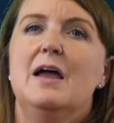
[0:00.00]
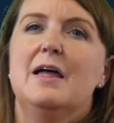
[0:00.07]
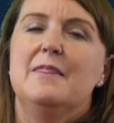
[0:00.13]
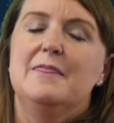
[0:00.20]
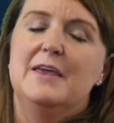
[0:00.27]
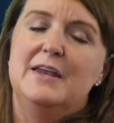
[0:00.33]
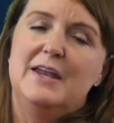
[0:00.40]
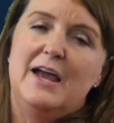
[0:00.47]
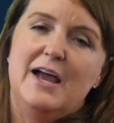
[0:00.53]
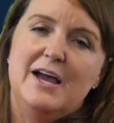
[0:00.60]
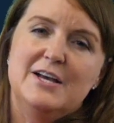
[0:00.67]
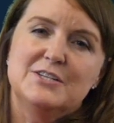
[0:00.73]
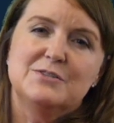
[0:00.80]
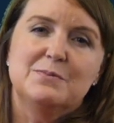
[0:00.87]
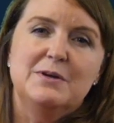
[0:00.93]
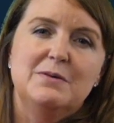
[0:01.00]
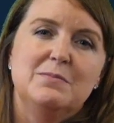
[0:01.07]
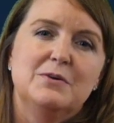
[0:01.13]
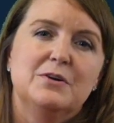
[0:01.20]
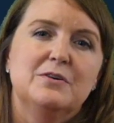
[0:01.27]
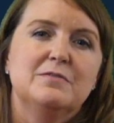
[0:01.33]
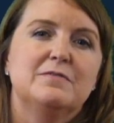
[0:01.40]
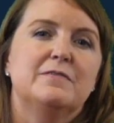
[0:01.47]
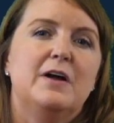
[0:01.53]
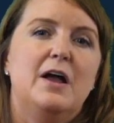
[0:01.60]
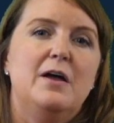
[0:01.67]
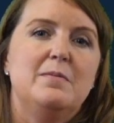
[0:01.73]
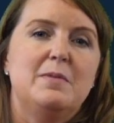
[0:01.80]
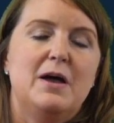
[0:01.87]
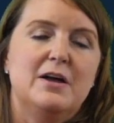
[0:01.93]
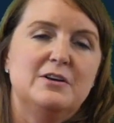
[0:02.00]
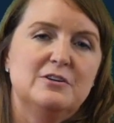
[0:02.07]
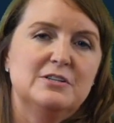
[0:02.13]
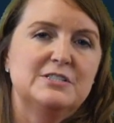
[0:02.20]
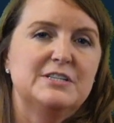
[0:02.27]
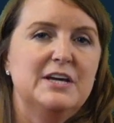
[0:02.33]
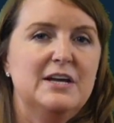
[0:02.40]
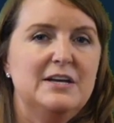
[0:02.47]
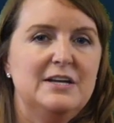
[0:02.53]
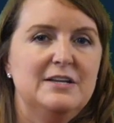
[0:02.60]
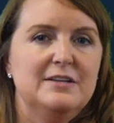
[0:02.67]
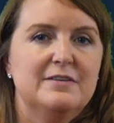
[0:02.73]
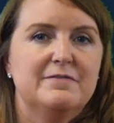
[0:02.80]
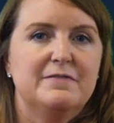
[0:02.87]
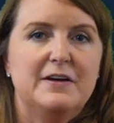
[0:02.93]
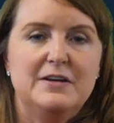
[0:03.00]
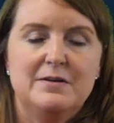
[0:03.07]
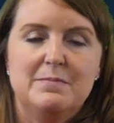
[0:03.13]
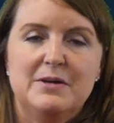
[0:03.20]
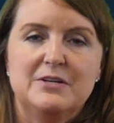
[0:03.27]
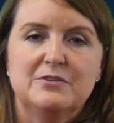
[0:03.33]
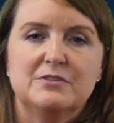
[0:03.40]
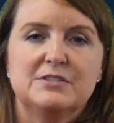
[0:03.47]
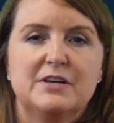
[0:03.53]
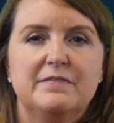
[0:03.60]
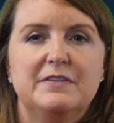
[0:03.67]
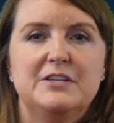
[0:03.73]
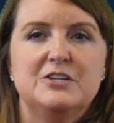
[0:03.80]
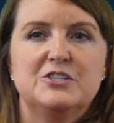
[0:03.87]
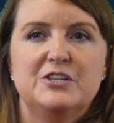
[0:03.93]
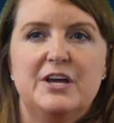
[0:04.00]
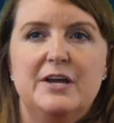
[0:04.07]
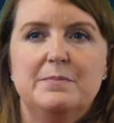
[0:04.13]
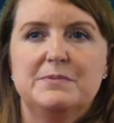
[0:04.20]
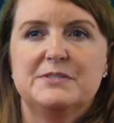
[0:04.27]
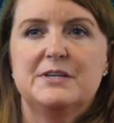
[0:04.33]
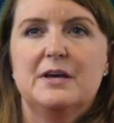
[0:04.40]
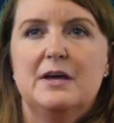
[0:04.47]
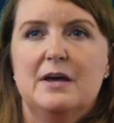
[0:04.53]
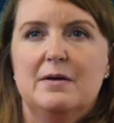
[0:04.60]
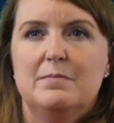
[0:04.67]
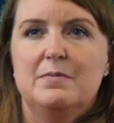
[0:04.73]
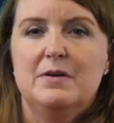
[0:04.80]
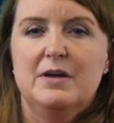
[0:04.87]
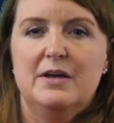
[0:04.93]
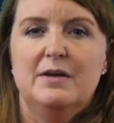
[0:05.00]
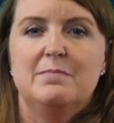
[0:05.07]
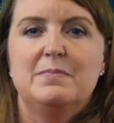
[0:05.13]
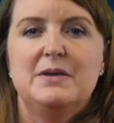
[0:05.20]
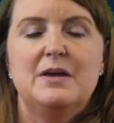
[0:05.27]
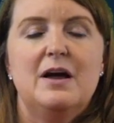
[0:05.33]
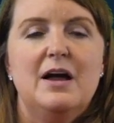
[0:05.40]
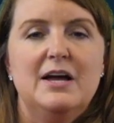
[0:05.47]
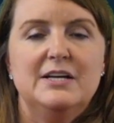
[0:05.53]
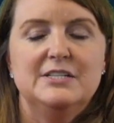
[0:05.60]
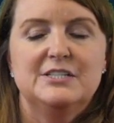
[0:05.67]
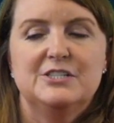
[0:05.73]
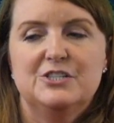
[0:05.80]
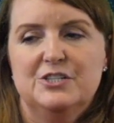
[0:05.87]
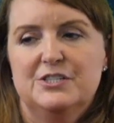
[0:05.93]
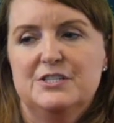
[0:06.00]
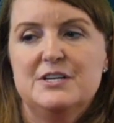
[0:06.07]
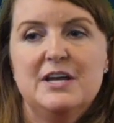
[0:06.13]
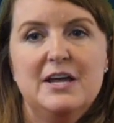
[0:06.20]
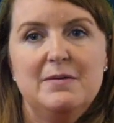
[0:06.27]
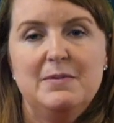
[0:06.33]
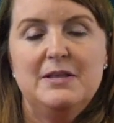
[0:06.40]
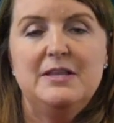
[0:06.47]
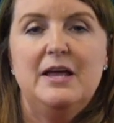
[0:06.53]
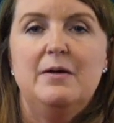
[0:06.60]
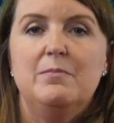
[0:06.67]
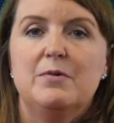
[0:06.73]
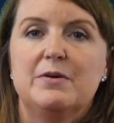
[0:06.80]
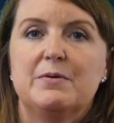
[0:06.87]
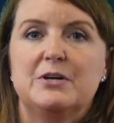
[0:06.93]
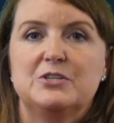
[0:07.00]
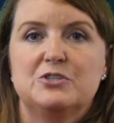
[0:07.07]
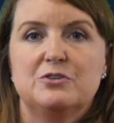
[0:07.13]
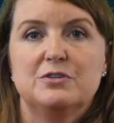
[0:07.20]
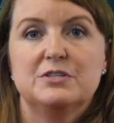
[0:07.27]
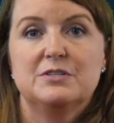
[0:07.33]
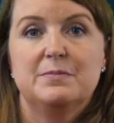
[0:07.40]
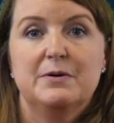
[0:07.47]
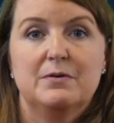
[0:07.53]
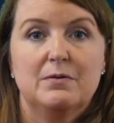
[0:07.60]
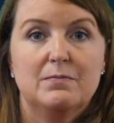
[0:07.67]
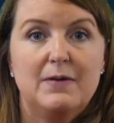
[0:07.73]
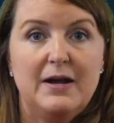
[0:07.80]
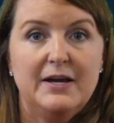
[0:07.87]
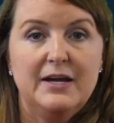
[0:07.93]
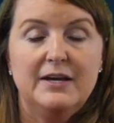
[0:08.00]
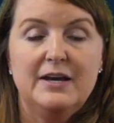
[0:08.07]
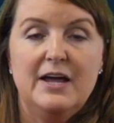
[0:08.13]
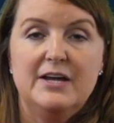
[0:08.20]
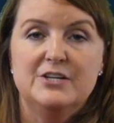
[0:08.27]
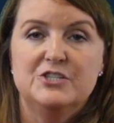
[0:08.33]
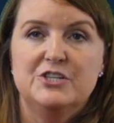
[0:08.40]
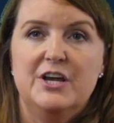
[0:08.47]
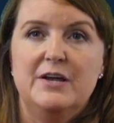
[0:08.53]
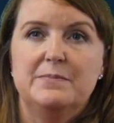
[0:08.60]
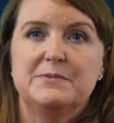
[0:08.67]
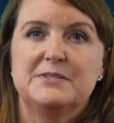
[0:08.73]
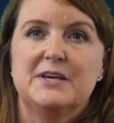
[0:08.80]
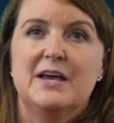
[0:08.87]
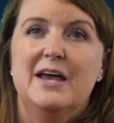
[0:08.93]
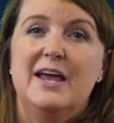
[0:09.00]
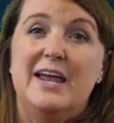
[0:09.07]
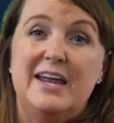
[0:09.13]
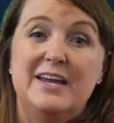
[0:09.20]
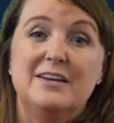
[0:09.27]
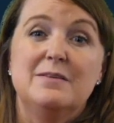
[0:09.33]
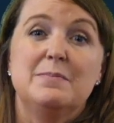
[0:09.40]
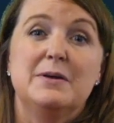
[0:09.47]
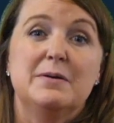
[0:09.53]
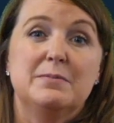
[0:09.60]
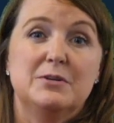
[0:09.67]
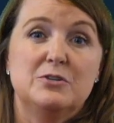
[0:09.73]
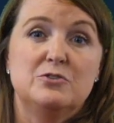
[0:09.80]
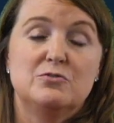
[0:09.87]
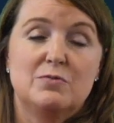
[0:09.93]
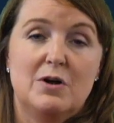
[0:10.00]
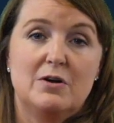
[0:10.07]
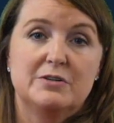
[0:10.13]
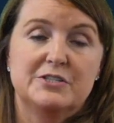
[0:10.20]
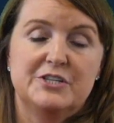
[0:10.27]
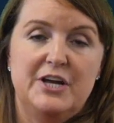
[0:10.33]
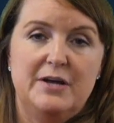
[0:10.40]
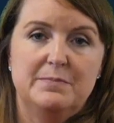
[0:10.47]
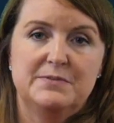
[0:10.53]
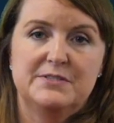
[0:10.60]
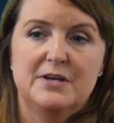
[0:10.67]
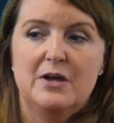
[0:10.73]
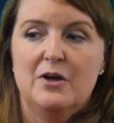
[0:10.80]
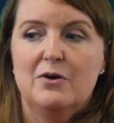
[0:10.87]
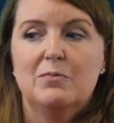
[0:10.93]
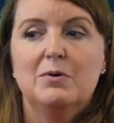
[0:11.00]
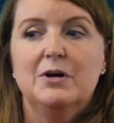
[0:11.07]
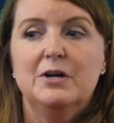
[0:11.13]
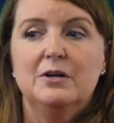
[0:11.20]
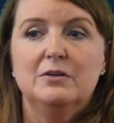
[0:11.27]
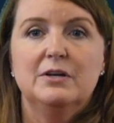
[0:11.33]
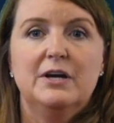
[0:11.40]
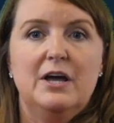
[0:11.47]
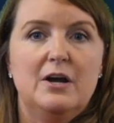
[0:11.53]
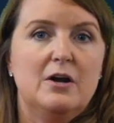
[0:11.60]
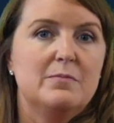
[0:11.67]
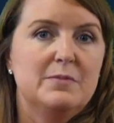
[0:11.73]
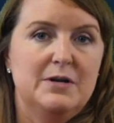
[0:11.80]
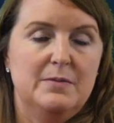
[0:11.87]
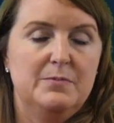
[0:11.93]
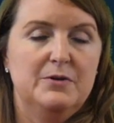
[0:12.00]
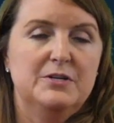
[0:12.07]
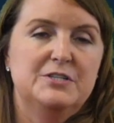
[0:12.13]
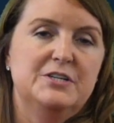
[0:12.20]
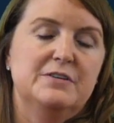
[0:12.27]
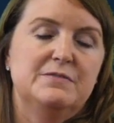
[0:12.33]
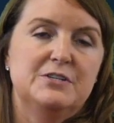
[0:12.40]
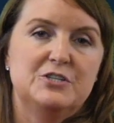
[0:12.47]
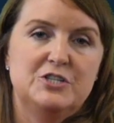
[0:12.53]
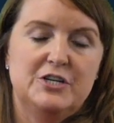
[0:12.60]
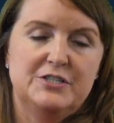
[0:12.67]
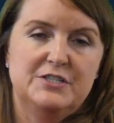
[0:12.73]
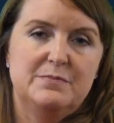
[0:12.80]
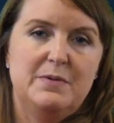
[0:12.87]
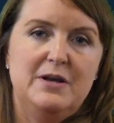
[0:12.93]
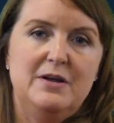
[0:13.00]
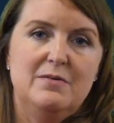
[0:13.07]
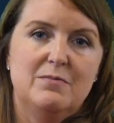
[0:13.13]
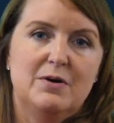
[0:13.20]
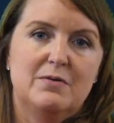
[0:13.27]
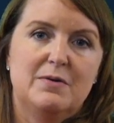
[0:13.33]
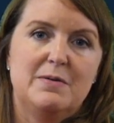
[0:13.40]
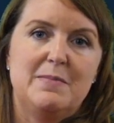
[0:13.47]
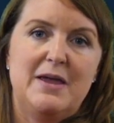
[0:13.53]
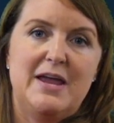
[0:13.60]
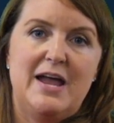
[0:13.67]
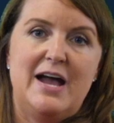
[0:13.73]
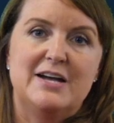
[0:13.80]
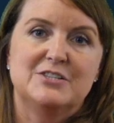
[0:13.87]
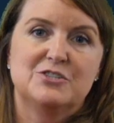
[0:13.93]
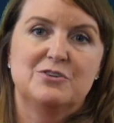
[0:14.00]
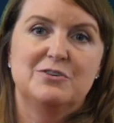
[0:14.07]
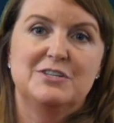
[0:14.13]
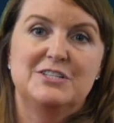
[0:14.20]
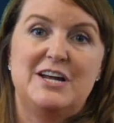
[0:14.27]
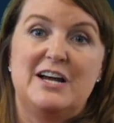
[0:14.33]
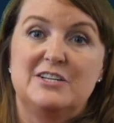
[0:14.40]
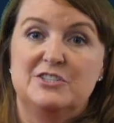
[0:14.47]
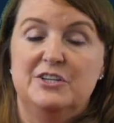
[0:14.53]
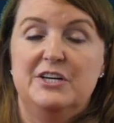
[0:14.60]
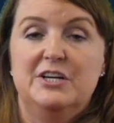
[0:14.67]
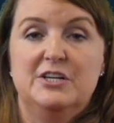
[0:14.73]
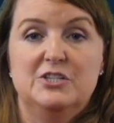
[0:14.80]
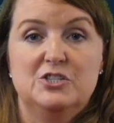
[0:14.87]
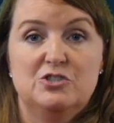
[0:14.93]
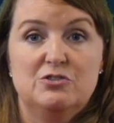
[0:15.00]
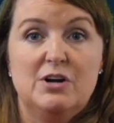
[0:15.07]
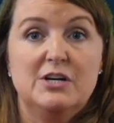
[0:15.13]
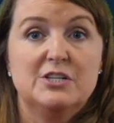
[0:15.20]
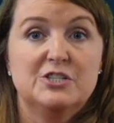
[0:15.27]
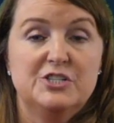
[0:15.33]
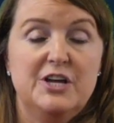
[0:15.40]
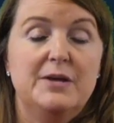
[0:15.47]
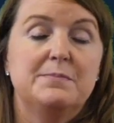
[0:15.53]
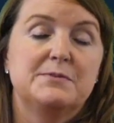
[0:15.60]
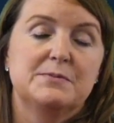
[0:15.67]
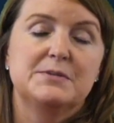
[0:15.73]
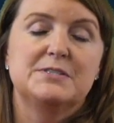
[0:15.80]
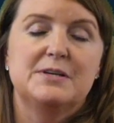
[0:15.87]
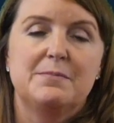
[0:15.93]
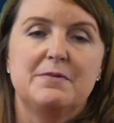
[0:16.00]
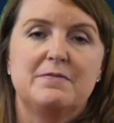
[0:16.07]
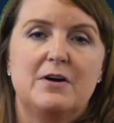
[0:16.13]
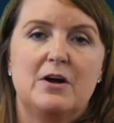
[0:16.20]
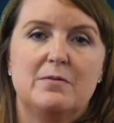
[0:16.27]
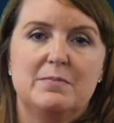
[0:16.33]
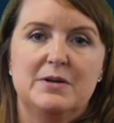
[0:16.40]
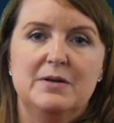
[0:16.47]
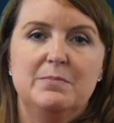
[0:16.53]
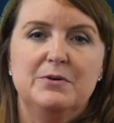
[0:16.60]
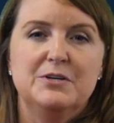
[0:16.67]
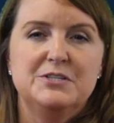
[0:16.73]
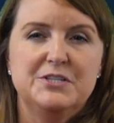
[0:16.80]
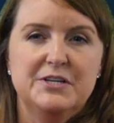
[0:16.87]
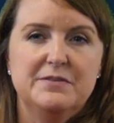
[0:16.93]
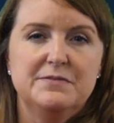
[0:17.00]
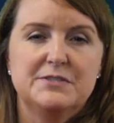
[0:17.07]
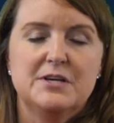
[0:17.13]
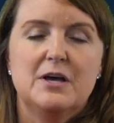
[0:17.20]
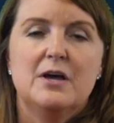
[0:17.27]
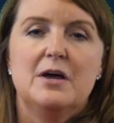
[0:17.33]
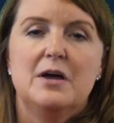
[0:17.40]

Then as we move from understanding the fundamentals of these shapes, beyond just naming them, we want students to be able to recognize shapes and to be able to draw shapes. We're going to look at our manipulatives in just a minute, where we may ask students to actually construct shapes with some of our manipulatives.